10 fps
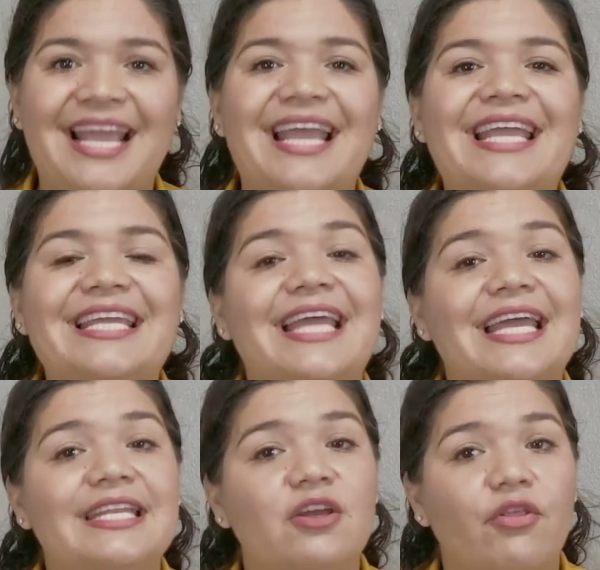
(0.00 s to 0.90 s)
In
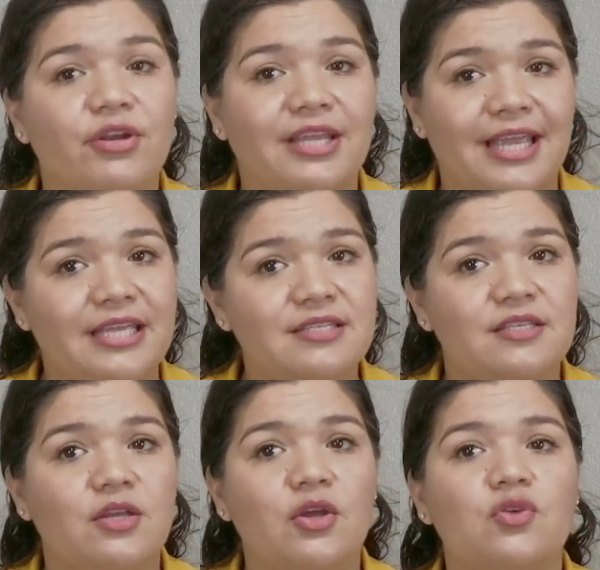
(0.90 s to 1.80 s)
any other case,
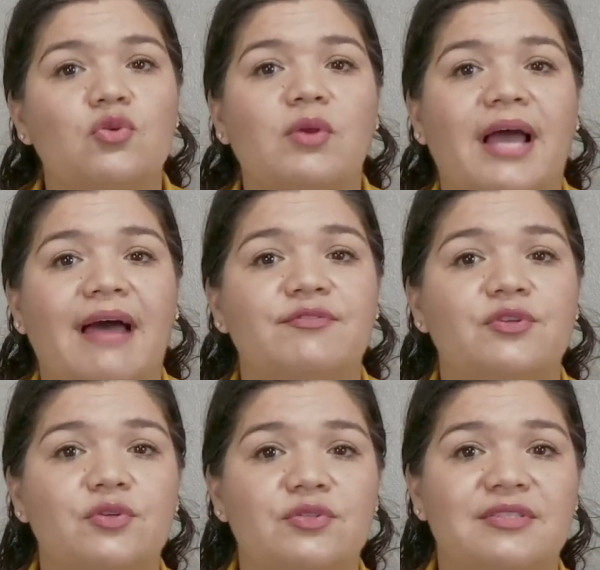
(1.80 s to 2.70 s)
you will have to
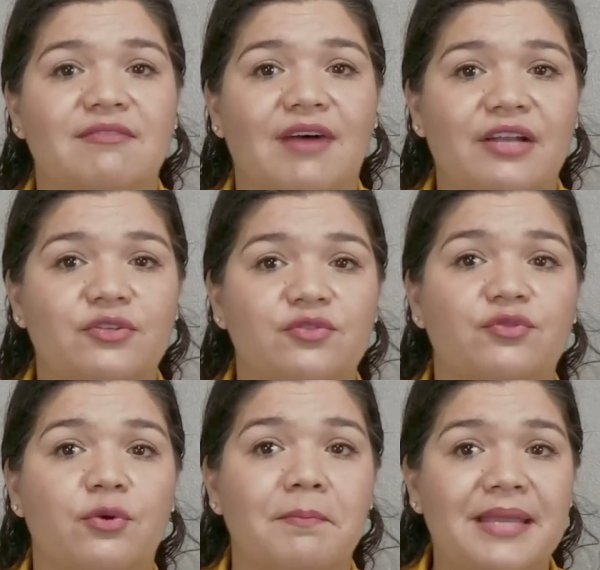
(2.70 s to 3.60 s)
use the values for
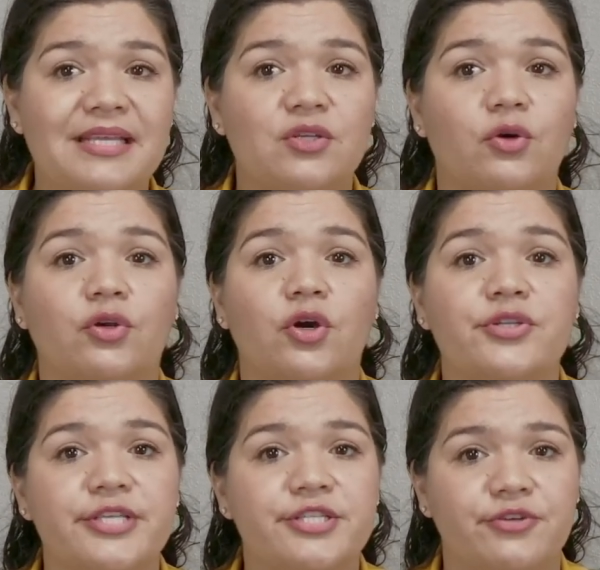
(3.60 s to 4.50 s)
mixed or
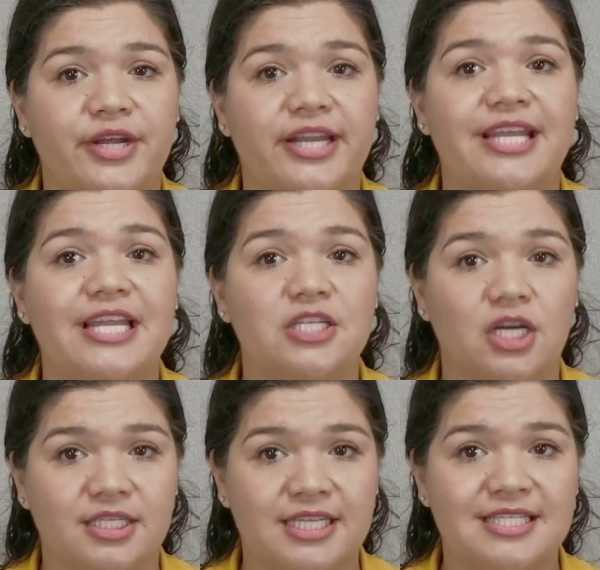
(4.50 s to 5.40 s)
concentrated
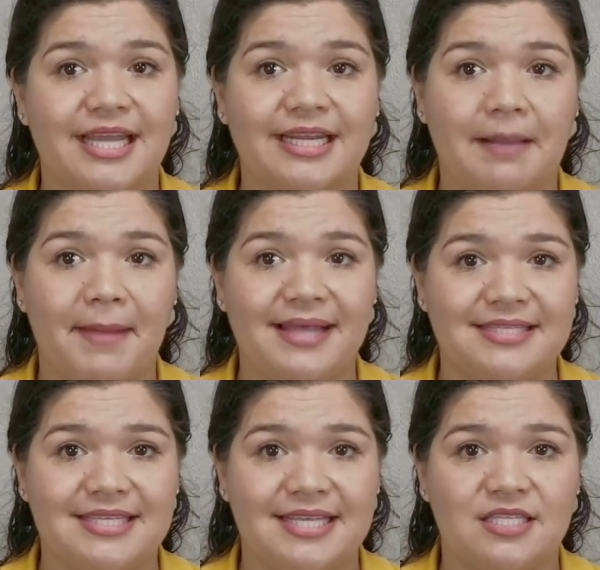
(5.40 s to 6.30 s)
inductance and
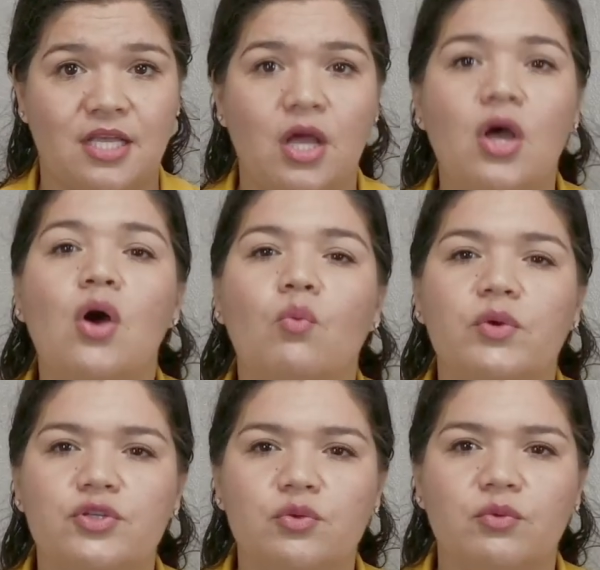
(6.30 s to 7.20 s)
capacitance,
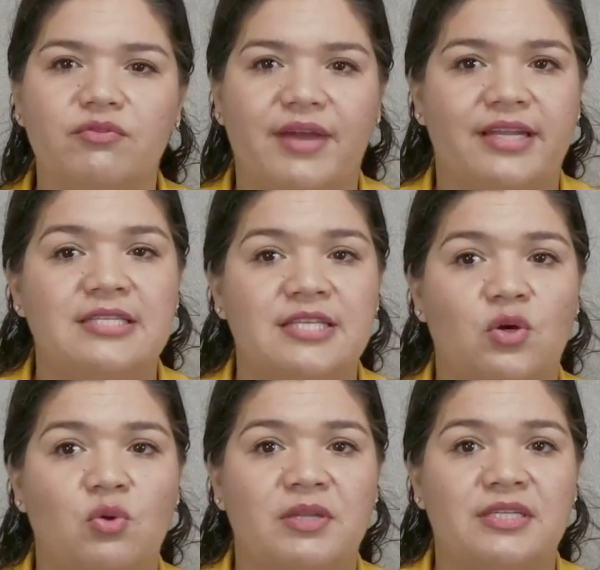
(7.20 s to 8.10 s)
which you will find in the
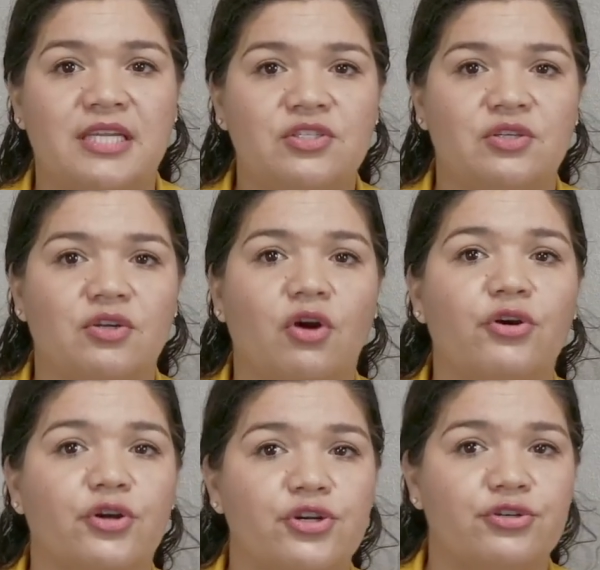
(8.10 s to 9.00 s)
documentation or
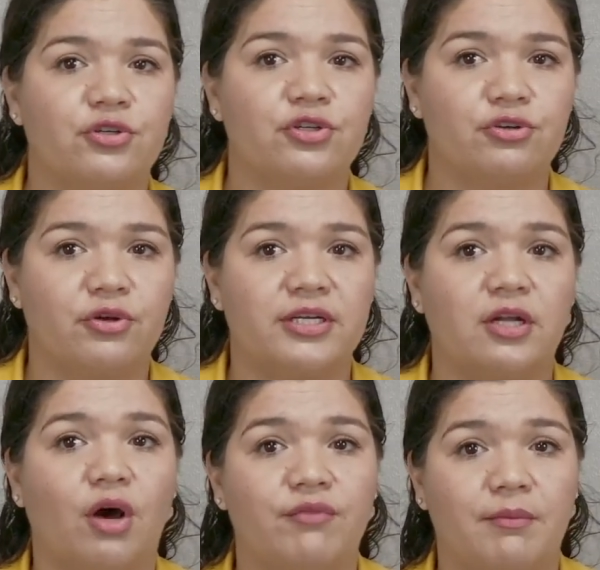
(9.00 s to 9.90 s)
control drawing
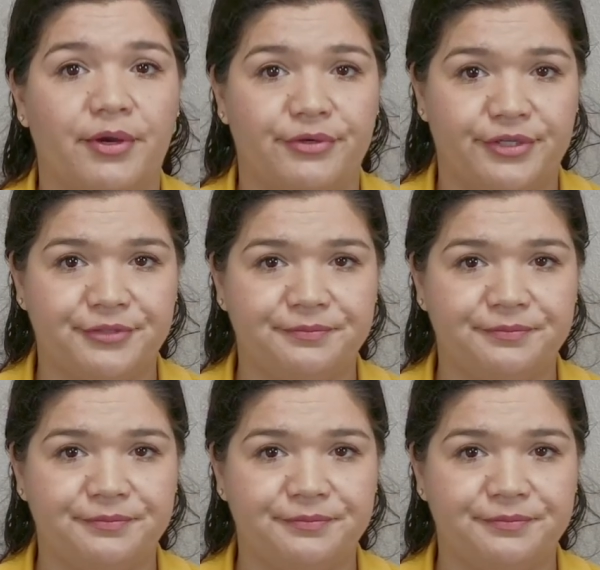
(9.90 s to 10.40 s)
of the barrier.